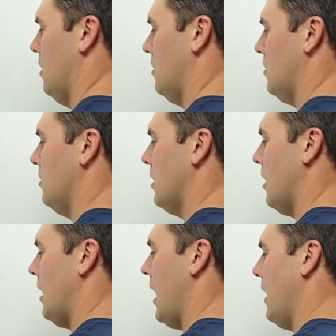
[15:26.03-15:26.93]
to a
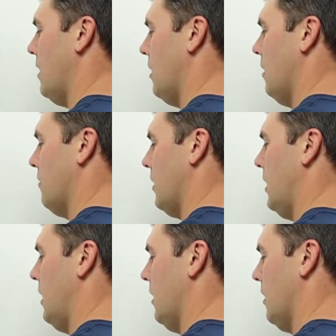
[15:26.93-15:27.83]
client over
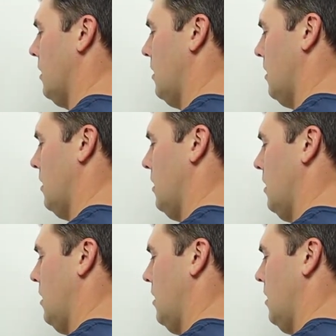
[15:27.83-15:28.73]
here.
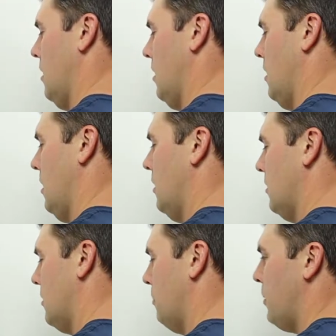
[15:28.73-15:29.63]

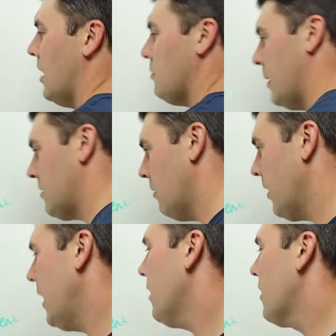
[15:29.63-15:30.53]
So prospects over
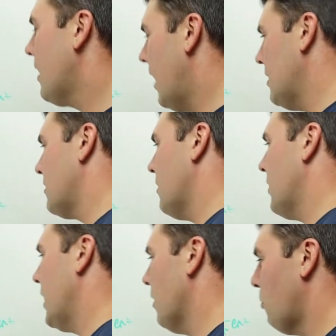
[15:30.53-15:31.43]
here, clients over
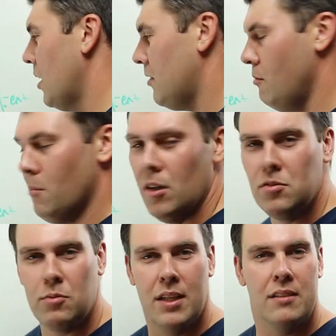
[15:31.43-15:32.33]
here. What do
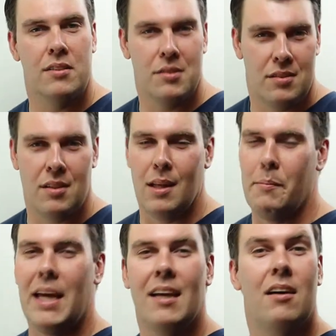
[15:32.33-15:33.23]
most realtors do? They
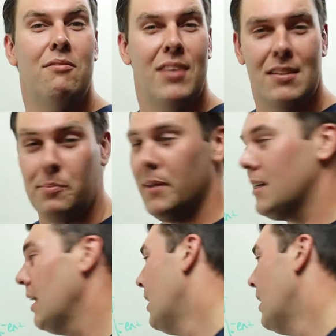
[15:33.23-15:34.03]
may get on Facebook